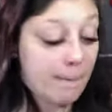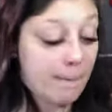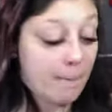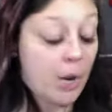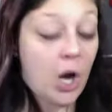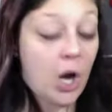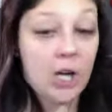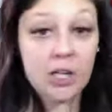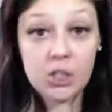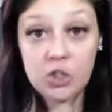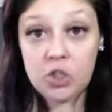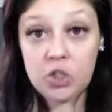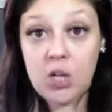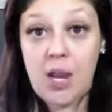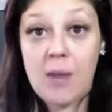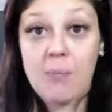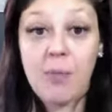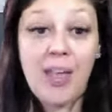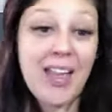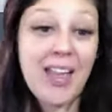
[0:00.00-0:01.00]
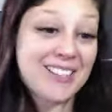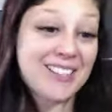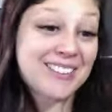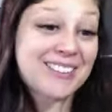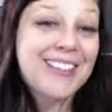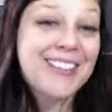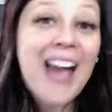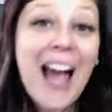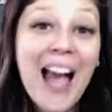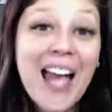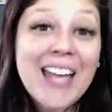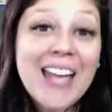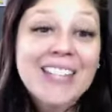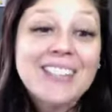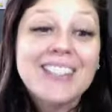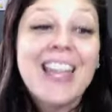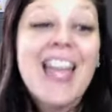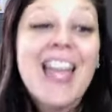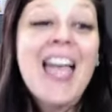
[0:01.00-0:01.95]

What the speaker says: body shape and size,